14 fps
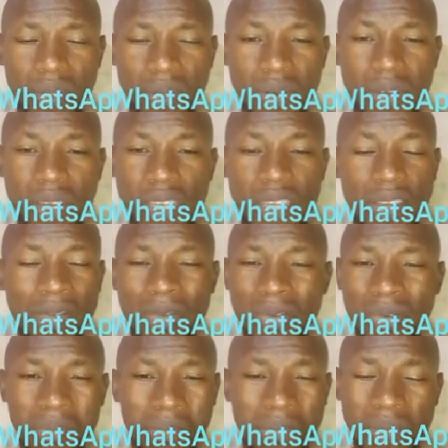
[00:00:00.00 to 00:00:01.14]
You can give
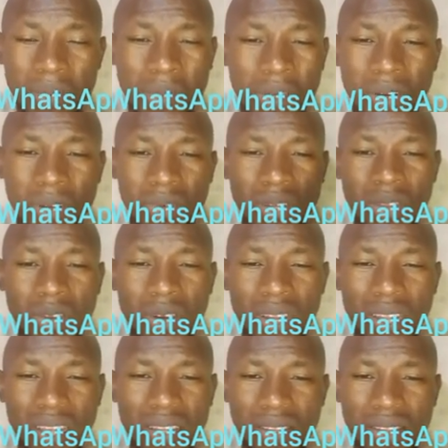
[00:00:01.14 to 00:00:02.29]
maybe $100,
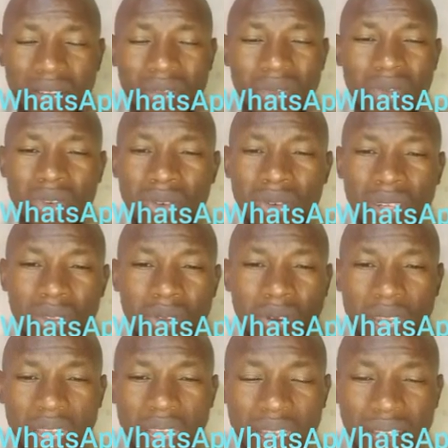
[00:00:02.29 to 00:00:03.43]

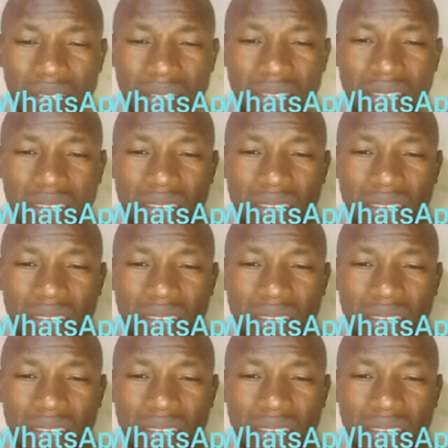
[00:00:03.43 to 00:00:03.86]
$200,